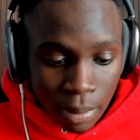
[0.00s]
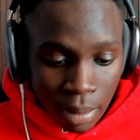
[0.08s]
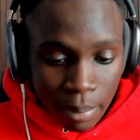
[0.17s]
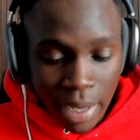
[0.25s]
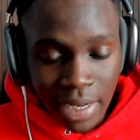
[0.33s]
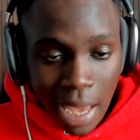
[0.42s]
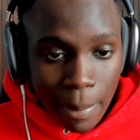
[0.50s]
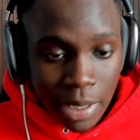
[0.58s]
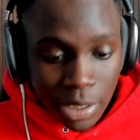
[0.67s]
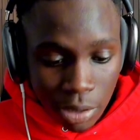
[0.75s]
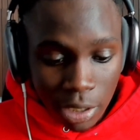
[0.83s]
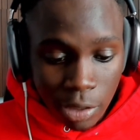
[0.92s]
by that I mean,
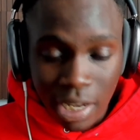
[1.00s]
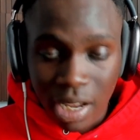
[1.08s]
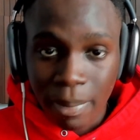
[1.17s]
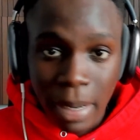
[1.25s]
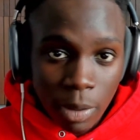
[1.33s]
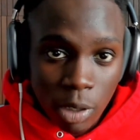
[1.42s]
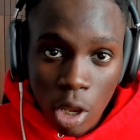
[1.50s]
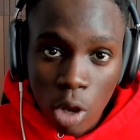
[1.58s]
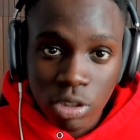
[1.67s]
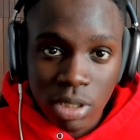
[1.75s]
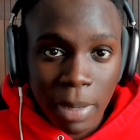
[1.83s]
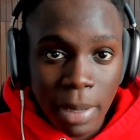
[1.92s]
so you can like a pay per
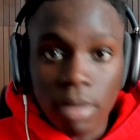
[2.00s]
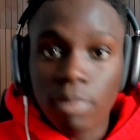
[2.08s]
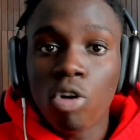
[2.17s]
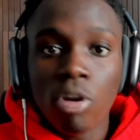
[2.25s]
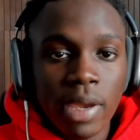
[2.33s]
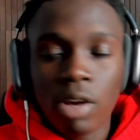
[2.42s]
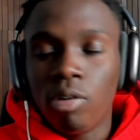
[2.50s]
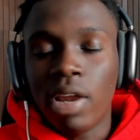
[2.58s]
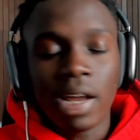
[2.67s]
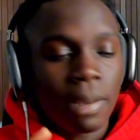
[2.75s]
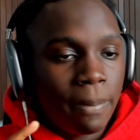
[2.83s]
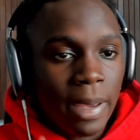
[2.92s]
close, a pay per appointment, or
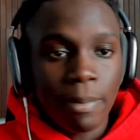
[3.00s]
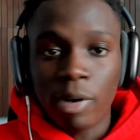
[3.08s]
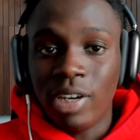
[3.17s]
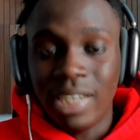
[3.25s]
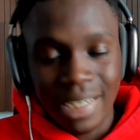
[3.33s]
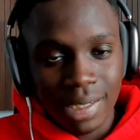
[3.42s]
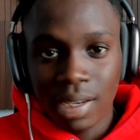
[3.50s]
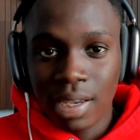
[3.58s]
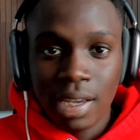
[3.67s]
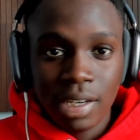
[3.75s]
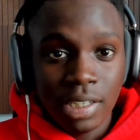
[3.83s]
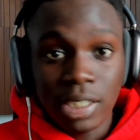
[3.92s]
like a pay per lead.
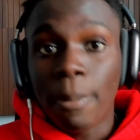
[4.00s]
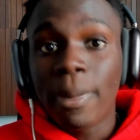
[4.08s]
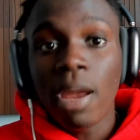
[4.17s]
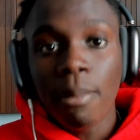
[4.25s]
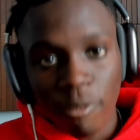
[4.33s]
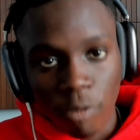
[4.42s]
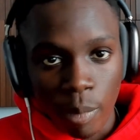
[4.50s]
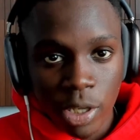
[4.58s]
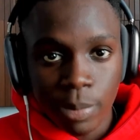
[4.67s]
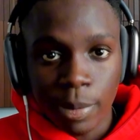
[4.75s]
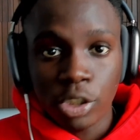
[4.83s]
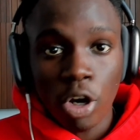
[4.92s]
Just a pay on performance,
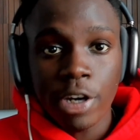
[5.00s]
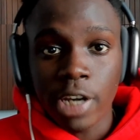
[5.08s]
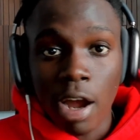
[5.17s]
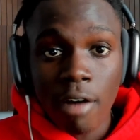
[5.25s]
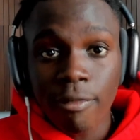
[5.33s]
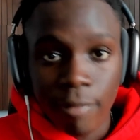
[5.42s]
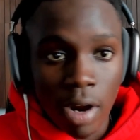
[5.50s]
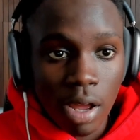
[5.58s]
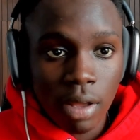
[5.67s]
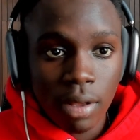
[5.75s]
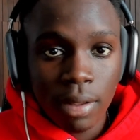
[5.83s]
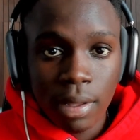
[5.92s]
but charge it
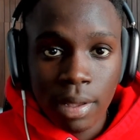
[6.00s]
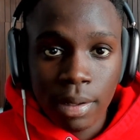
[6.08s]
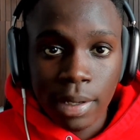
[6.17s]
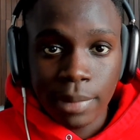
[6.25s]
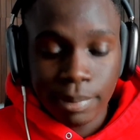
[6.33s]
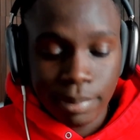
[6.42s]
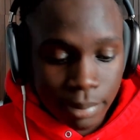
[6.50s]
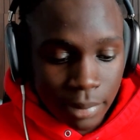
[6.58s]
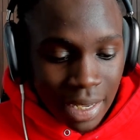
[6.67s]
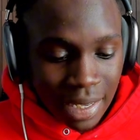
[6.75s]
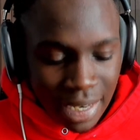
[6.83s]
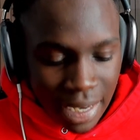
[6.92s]
upfront,
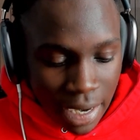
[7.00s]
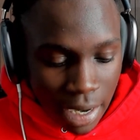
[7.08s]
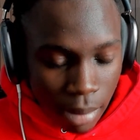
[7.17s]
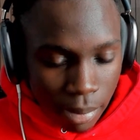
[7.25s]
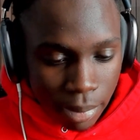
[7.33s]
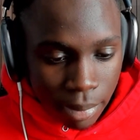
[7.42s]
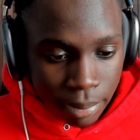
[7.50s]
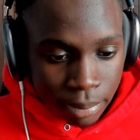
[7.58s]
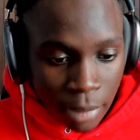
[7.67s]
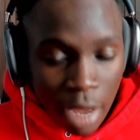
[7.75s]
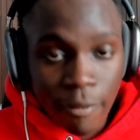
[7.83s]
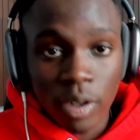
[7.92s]
like a
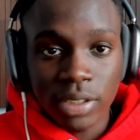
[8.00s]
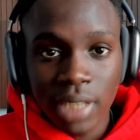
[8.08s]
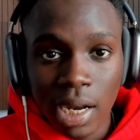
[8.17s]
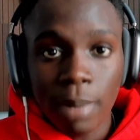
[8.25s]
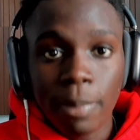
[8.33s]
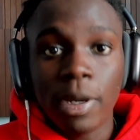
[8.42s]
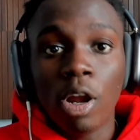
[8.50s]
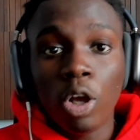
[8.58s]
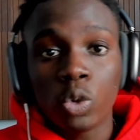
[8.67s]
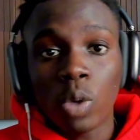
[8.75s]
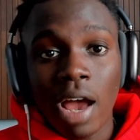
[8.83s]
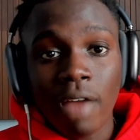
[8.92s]
upfront setup, and
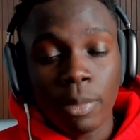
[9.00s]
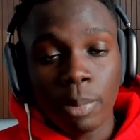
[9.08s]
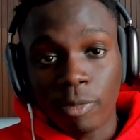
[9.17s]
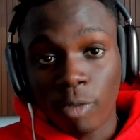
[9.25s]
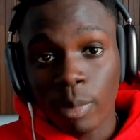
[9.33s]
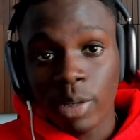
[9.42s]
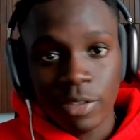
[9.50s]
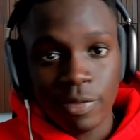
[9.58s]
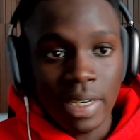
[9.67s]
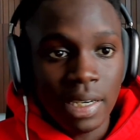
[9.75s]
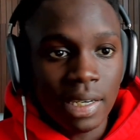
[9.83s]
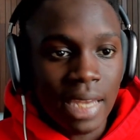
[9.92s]
also have a performance
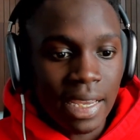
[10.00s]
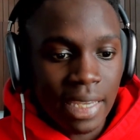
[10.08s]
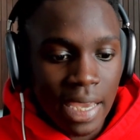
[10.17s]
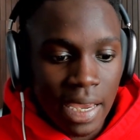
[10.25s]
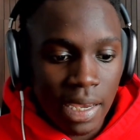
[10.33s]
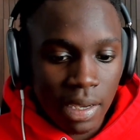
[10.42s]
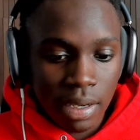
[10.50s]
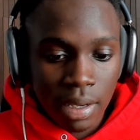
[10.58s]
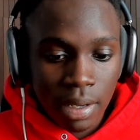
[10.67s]
fee, like a